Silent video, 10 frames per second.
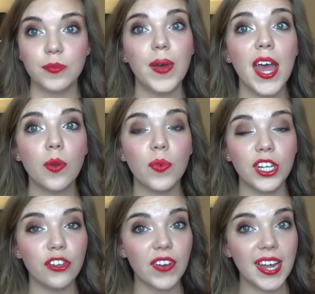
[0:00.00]
But when
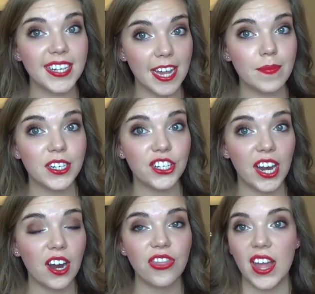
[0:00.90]
you've got damaged
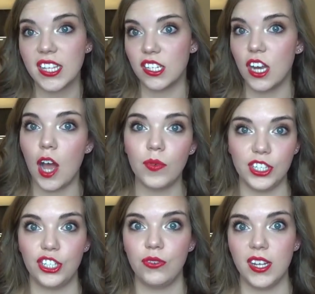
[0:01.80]
hair, that's not
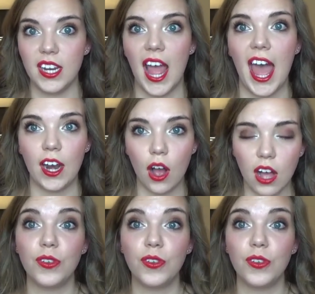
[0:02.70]
what you need at all.